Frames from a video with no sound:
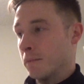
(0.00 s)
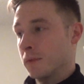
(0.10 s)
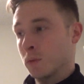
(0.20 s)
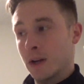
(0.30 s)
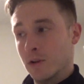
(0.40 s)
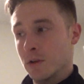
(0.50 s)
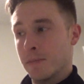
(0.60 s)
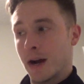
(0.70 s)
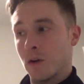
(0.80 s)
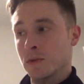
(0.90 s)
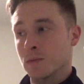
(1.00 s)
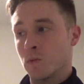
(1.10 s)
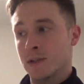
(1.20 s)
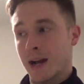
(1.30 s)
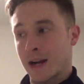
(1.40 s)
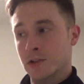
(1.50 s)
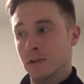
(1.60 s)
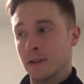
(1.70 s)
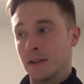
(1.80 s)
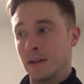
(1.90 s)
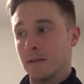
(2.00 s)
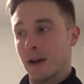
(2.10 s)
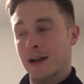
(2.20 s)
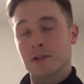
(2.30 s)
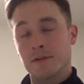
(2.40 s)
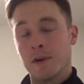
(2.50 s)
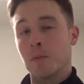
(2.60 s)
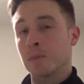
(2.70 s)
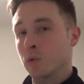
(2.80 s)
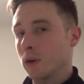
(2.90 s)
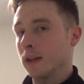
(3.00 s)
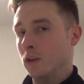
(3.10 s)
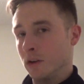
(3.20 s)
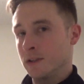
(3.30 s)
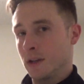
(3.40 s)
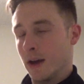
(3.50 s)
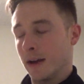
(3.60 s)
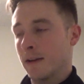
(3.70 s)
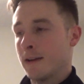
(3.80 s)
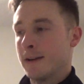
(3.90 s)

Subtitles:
300 pounds was actually felt pretty good today.